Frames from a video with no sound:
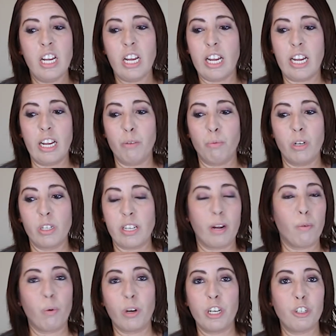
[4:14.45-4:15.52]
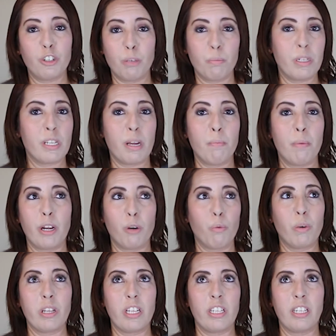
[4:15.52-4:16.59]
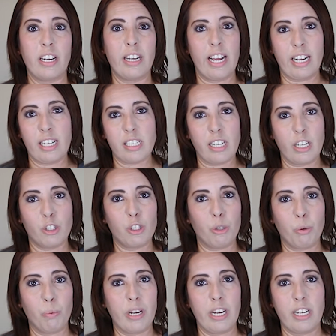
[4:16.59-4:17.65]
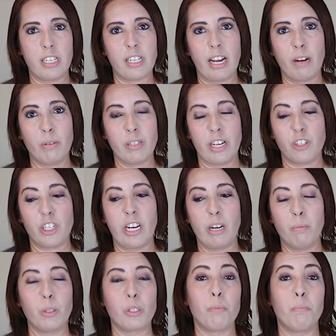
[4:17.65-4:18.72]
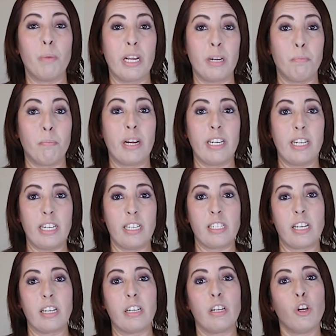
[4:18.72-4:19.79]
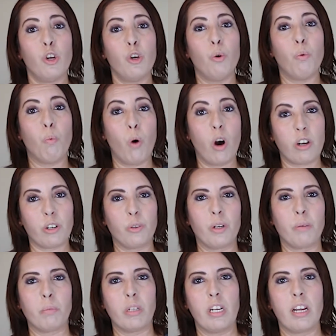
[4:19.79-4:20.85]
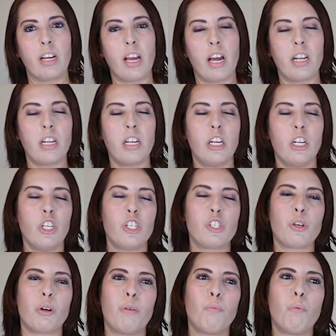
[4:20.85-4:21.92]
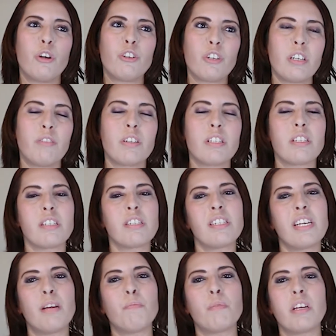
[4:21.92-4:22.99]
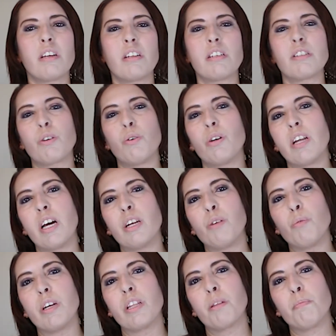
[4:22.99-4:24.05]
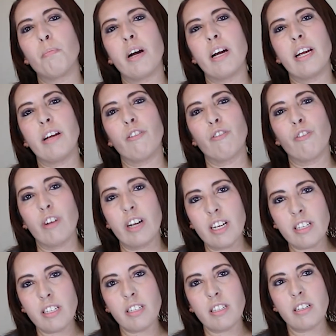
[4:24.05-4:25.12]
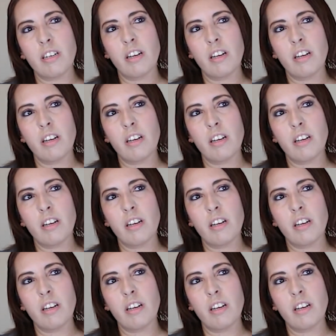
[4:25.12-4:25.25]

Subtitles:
it was like 100% better within the next like 2 weeks. I was actually able to bend my knees and walk normally again. So I'm wondering if it's the same thing that's going on with my wrist.